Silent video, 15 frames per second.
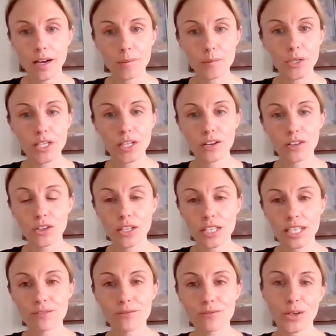We are
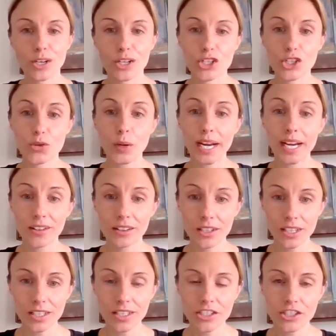looking for a
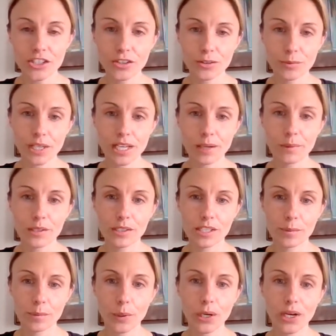trailer to be able
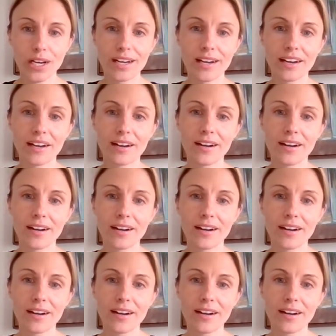to put